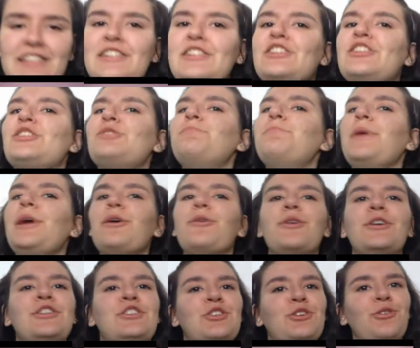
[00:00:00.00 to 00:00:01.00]
is
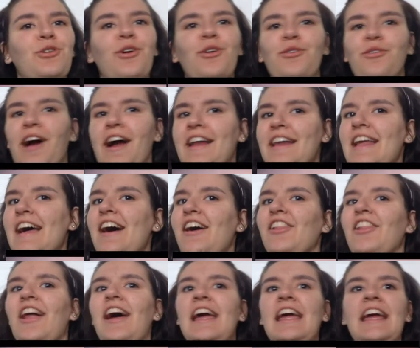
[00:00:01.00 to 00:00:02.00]
spiritual right now,
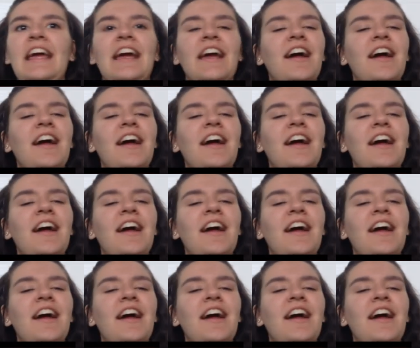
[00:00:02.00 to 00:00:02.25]
like.